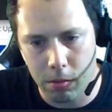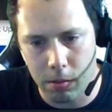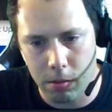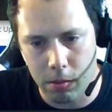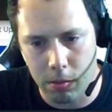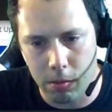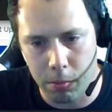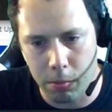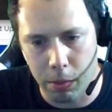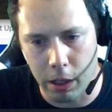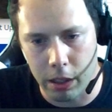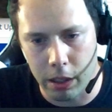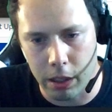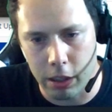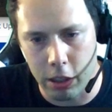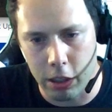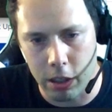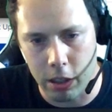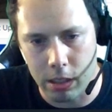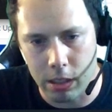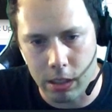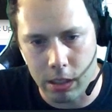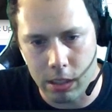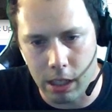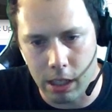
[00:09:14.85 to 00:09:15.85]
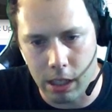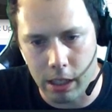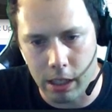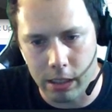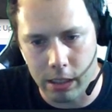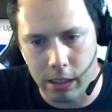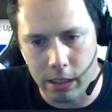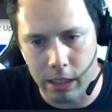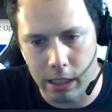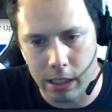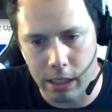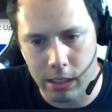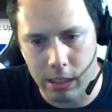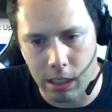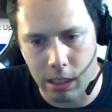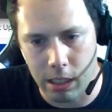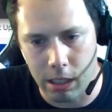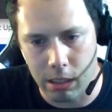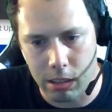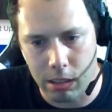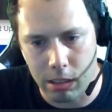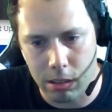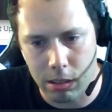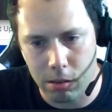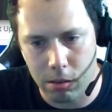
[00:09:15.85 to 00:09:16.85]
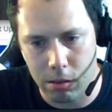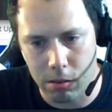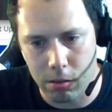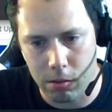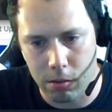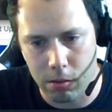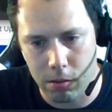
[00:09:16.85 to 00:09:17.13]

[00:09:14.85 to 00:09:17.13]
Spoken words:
but you can see the distance